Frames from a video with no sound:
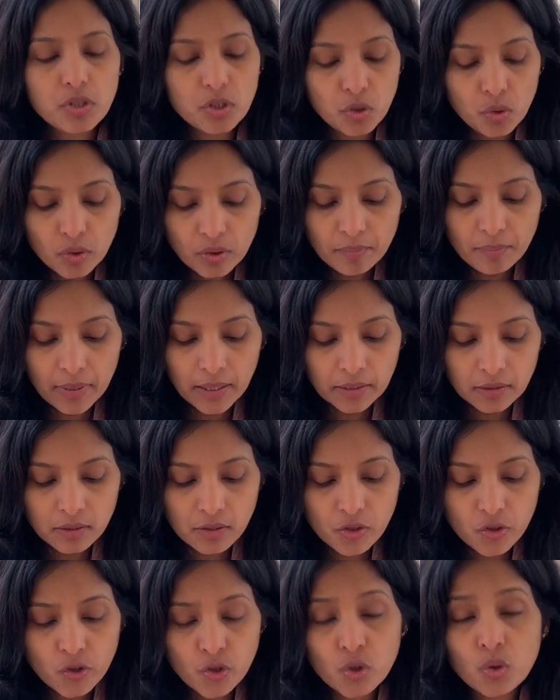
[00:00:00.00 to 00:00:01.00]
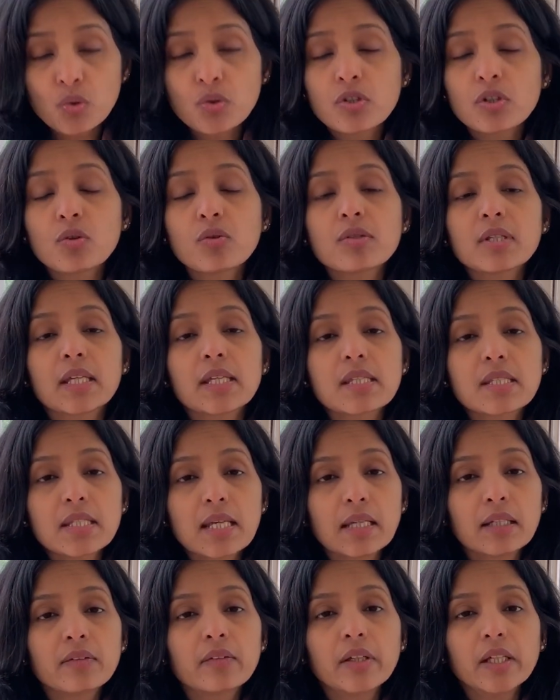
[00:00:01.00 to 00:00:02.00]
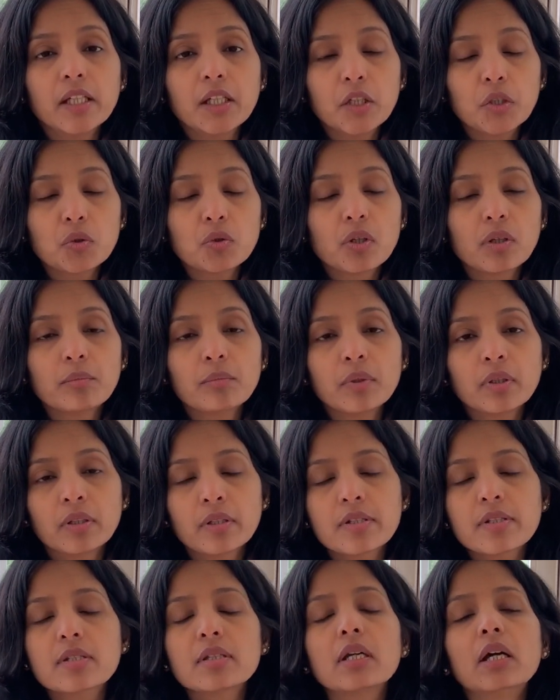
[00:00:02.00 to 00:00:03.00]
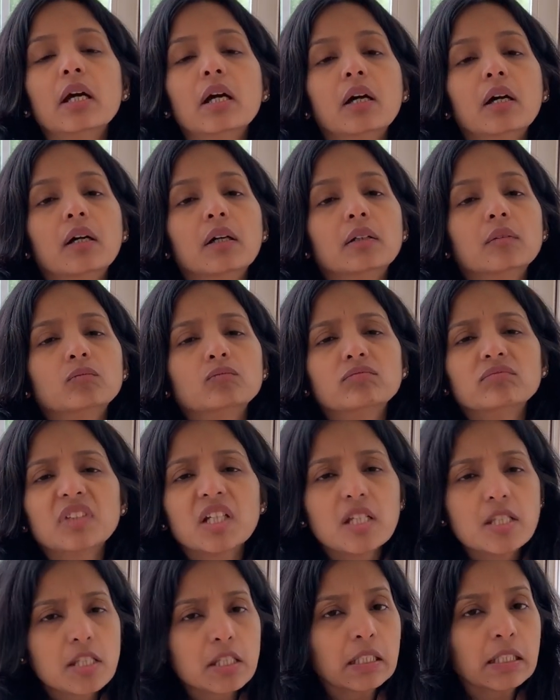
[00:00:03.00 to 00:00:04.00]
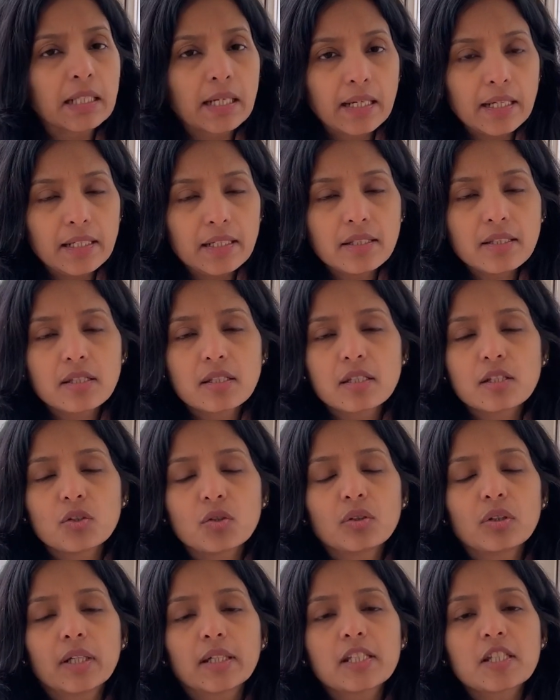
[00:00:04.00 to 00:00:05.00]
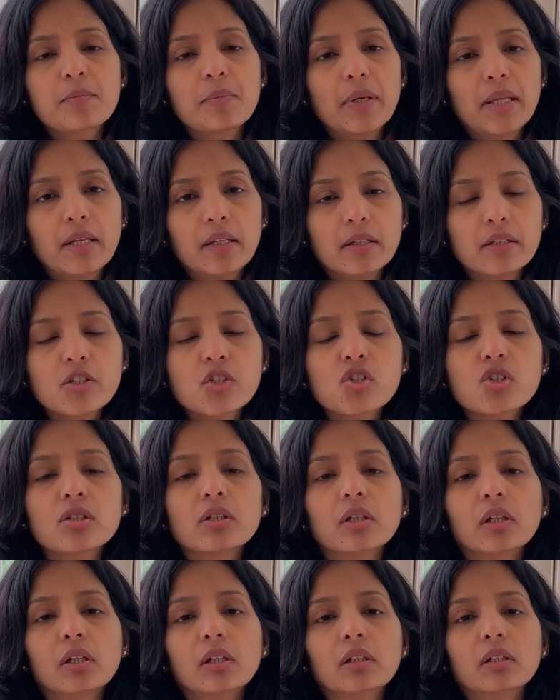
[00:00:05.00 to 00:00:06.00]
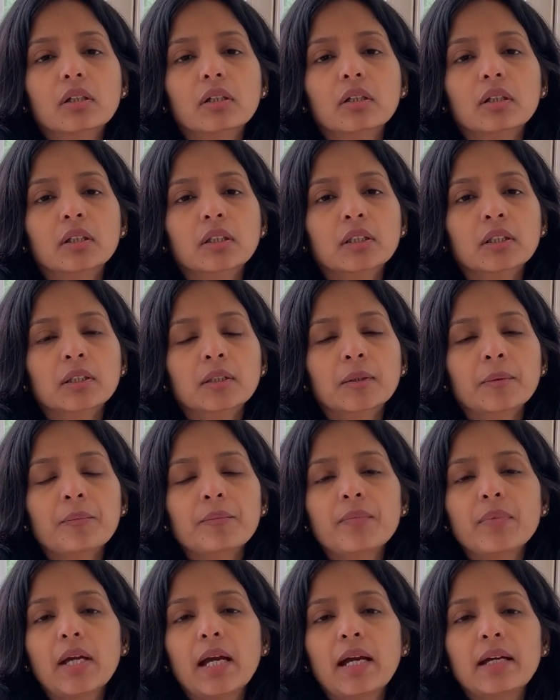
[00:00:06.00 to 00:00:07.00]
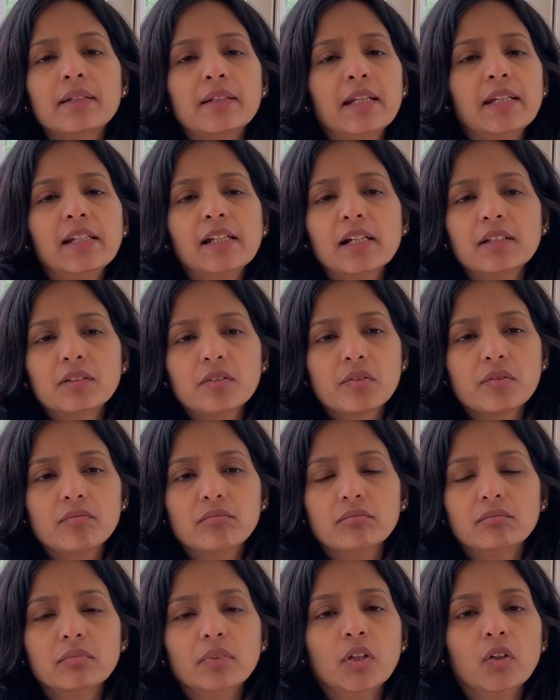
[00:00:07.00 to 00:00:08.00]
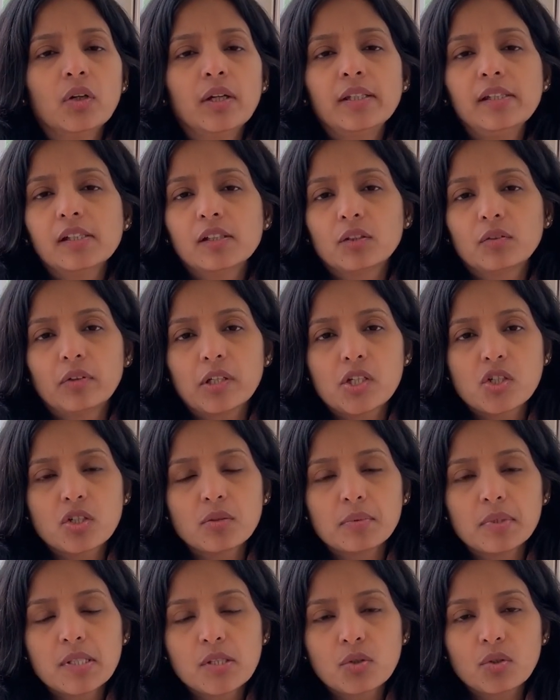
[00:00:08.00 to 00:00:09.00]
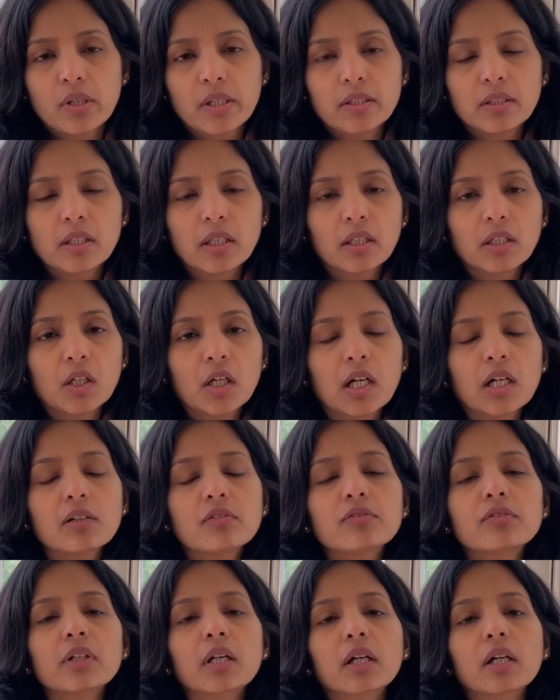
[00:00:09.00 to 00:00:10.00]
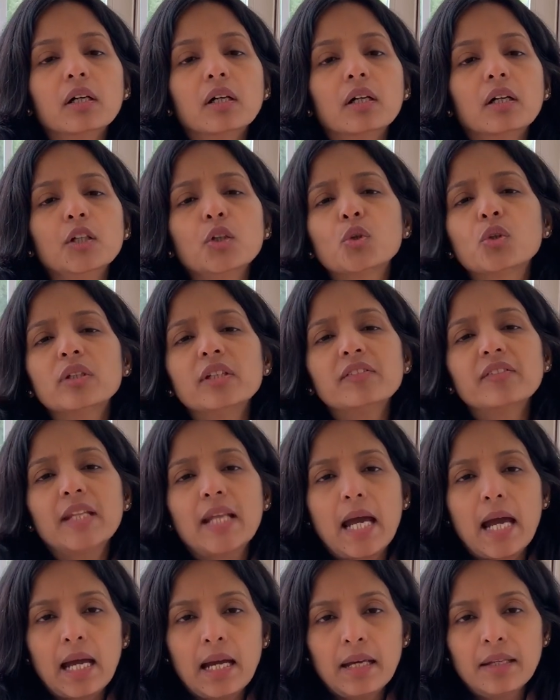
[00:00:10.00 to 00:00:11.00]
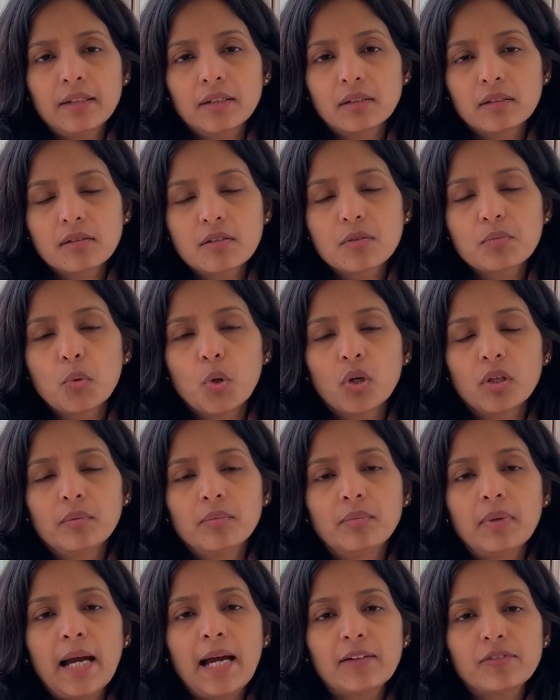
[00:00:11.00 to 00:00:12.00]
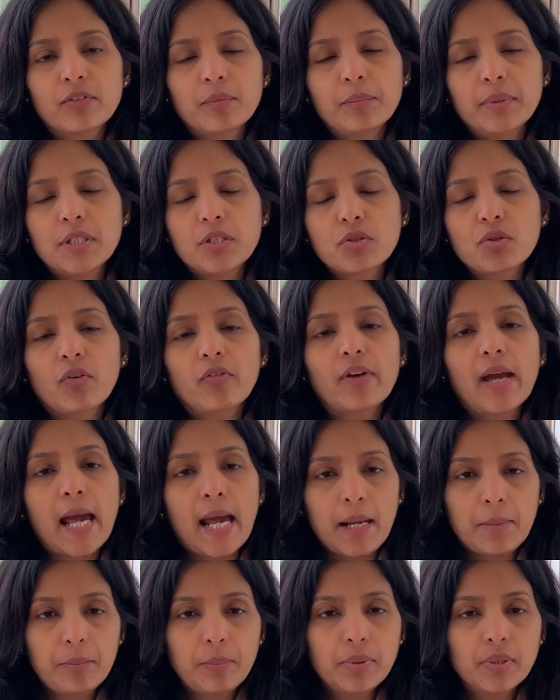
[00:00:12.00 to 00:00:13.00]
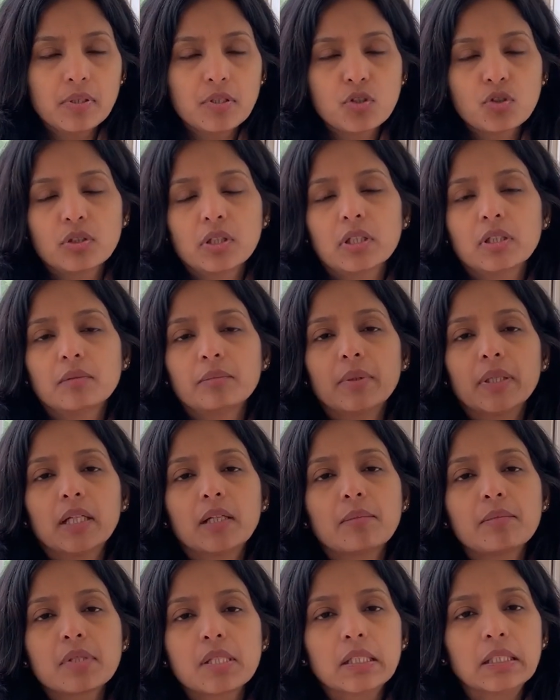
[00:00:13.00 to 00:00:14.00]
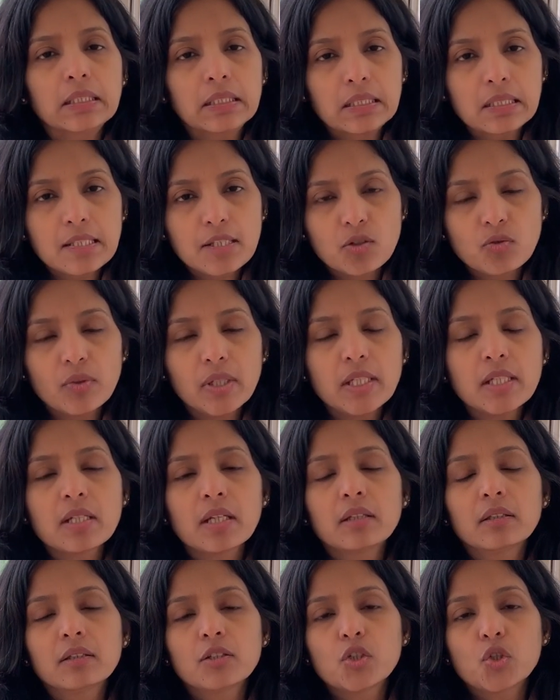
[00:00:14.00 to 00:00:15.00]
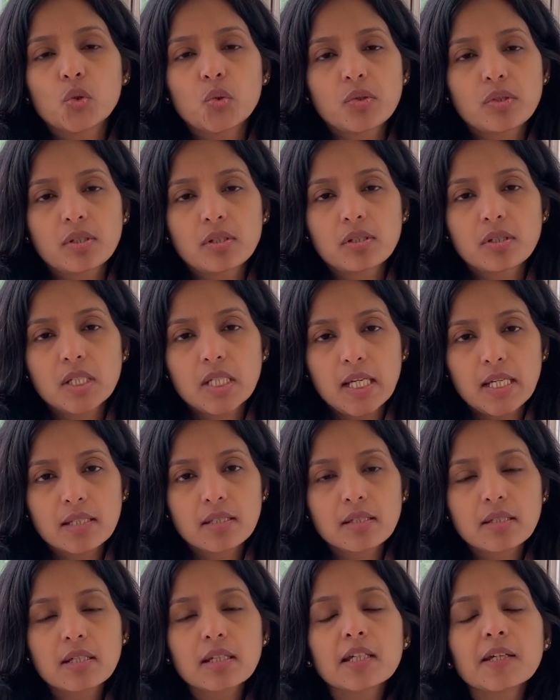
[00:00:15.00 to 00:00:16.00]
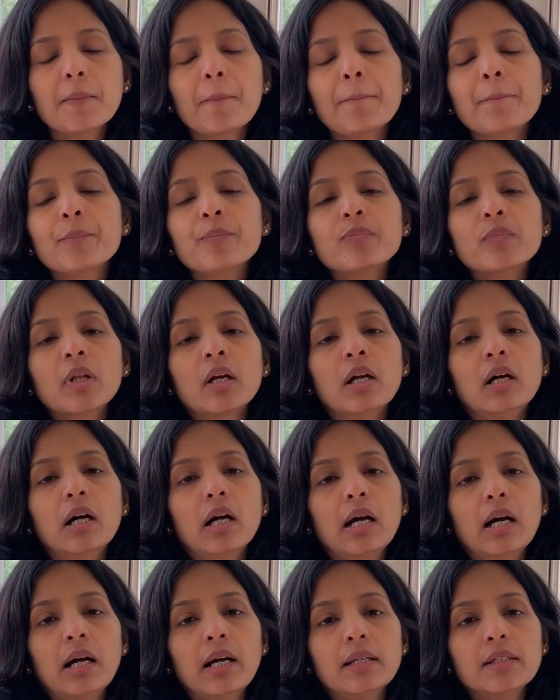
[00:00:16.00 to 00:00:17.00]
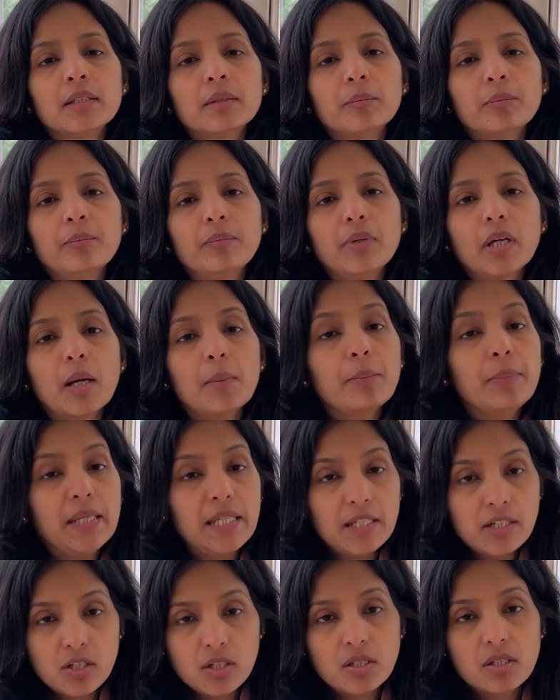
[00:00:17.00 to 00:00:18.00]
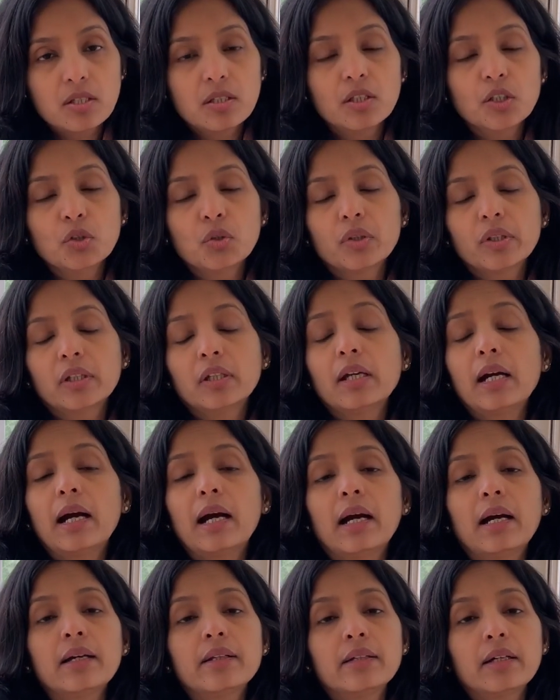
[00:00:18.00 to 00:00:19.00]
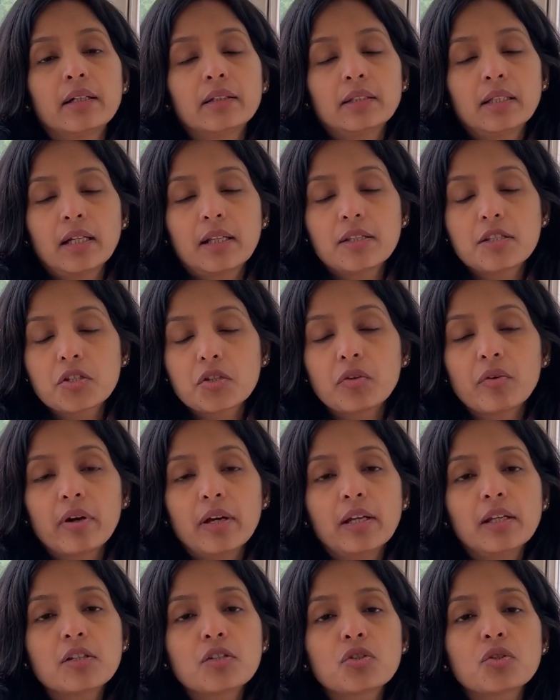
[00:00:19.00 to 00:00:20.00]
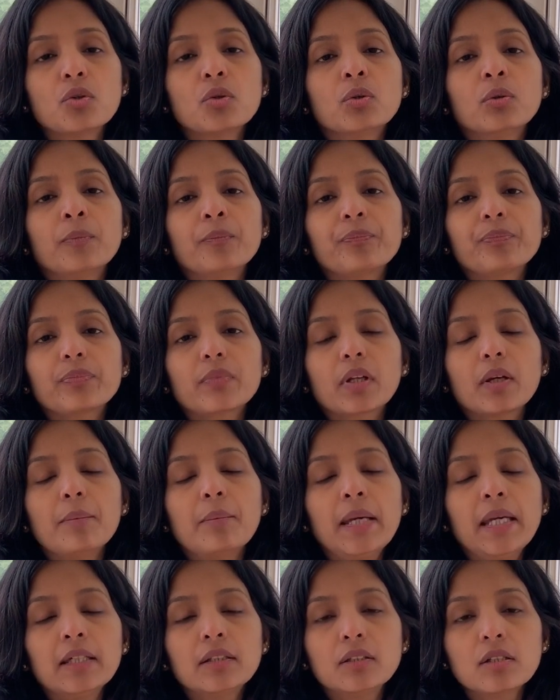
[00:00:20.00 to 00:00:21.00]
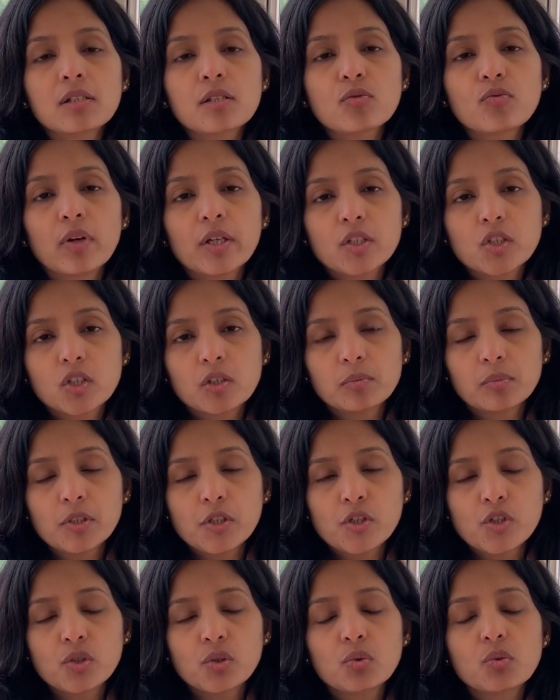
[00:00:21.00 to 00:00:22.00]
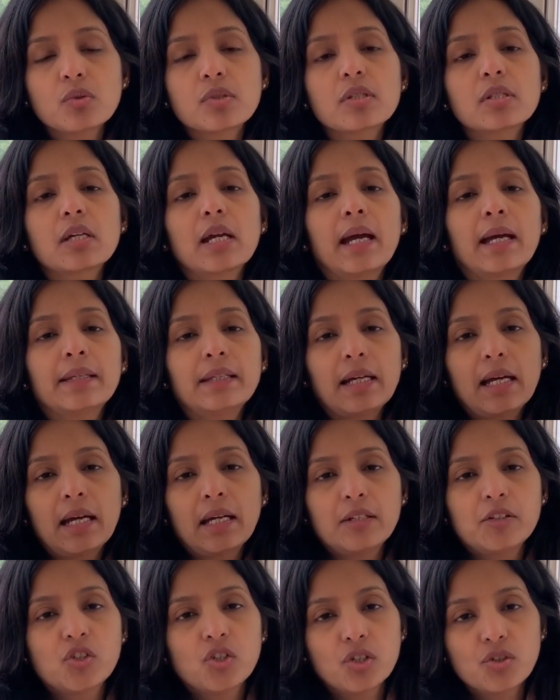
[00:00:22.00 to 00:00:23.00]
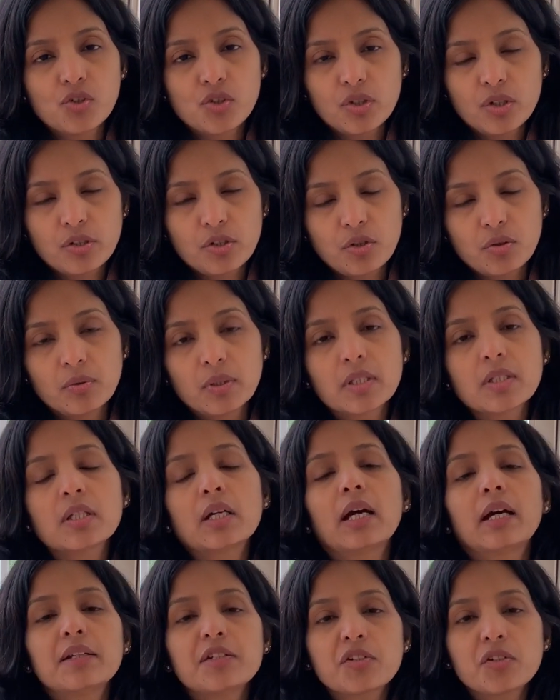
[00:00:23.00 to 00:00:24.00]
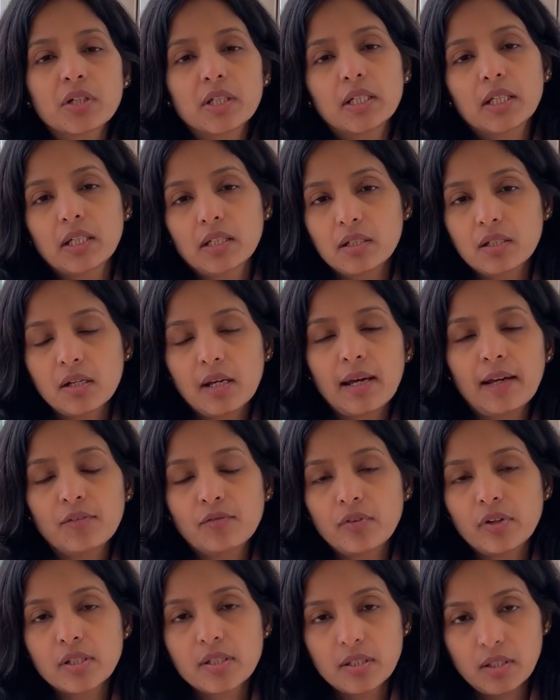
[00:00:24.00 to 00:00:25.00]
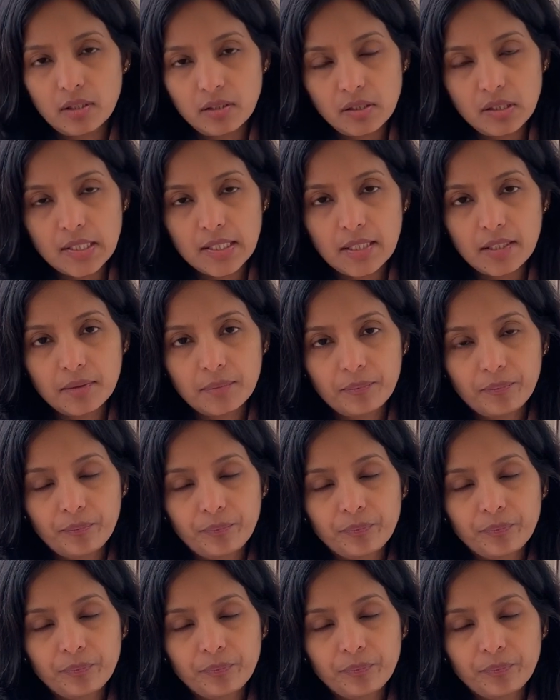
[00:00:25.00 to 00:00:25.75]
You could make this juice using celery, cucumbers, greens, like spinach, and any other vegetables you can think of. You could even add a small half a piece of apple so that it becomes a little sweet and the juice is tasty. And beets you can add, and that's great. So make this vegetable juice and add ginger to it and drink it every single day.